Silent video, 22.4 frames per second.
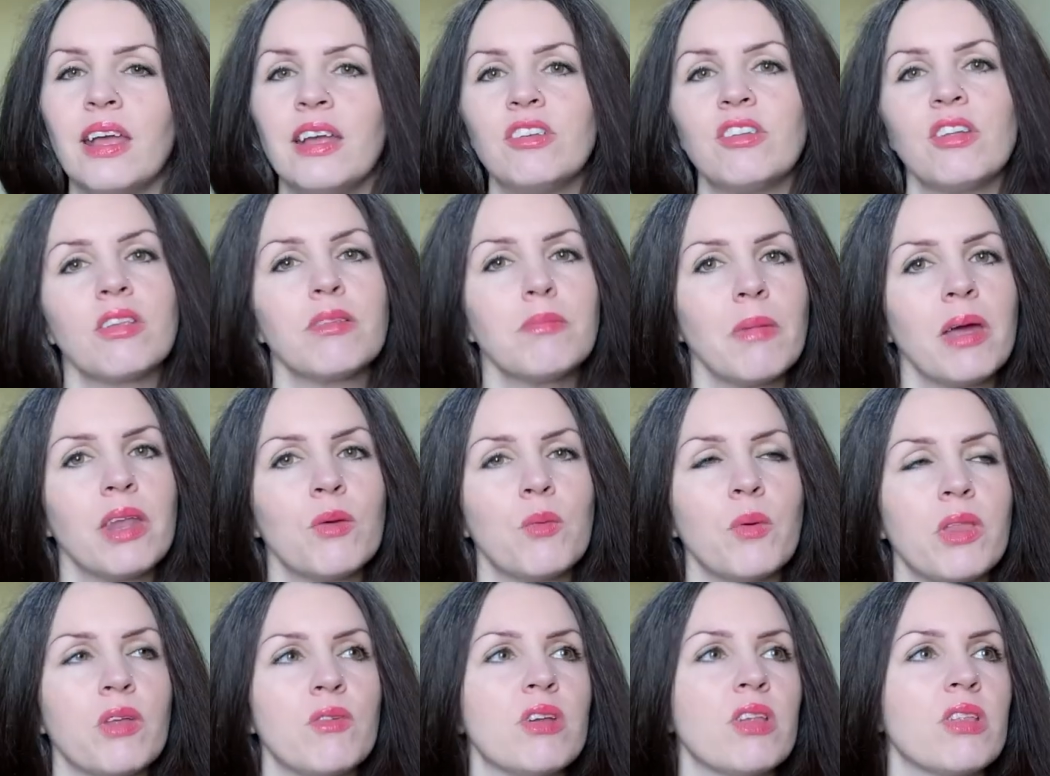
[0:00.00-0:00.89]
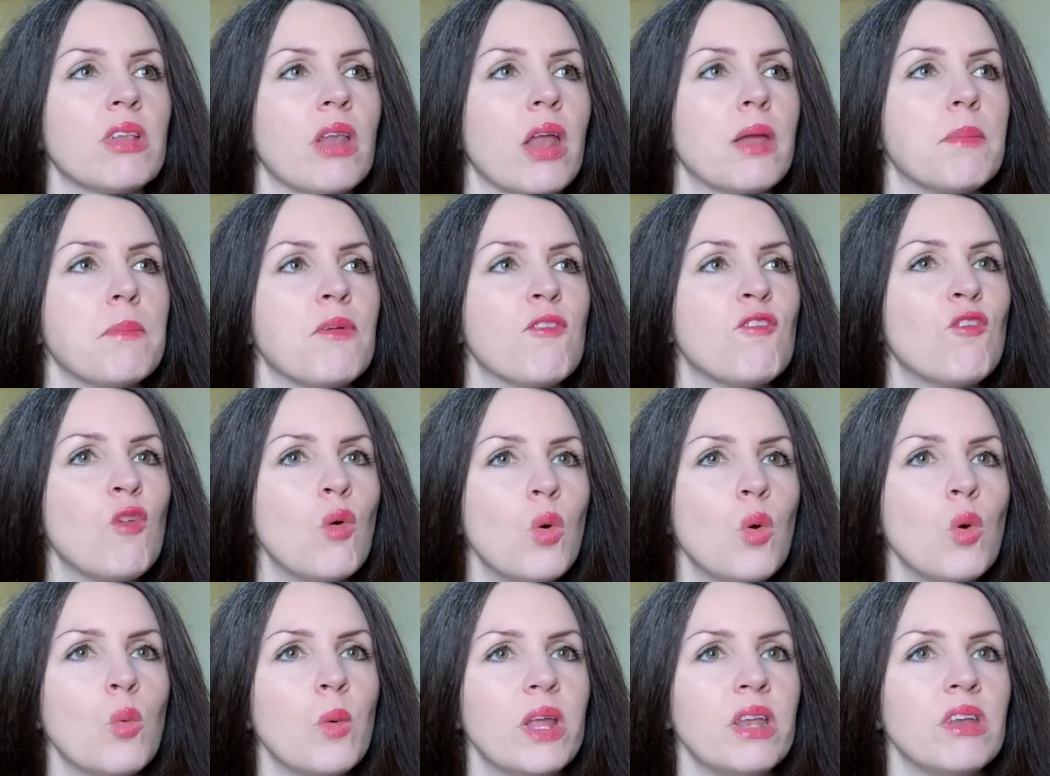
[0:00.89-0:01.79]
It doesn't matter whether it's like
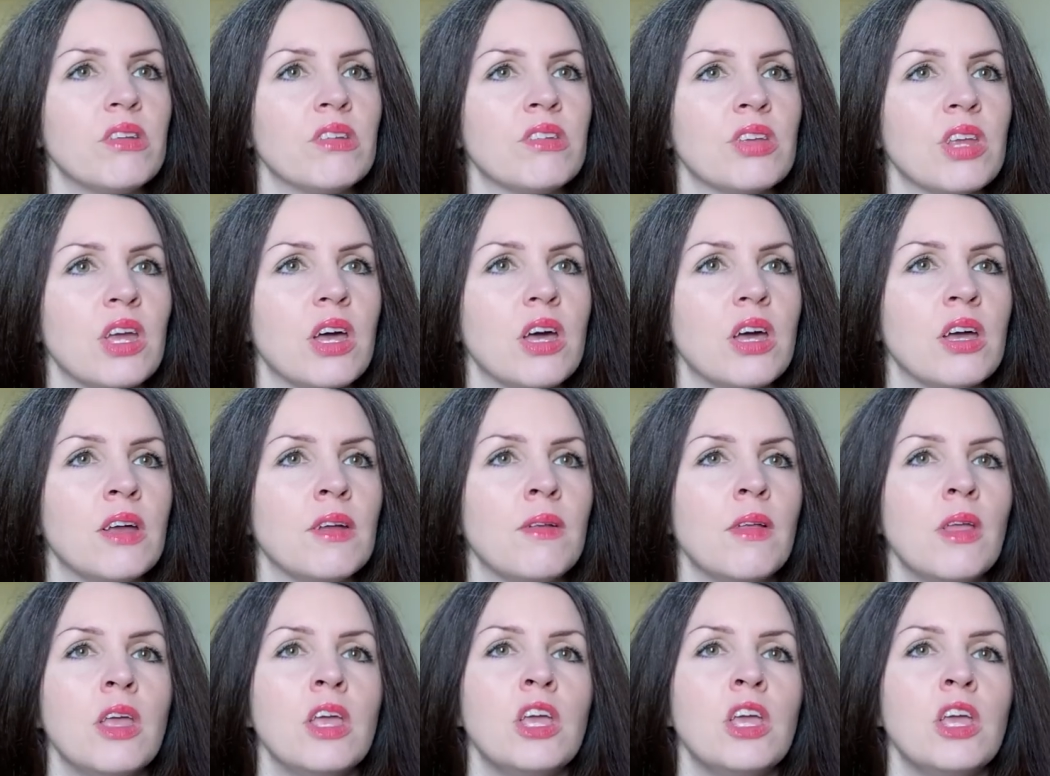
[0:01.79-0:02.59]
before winter,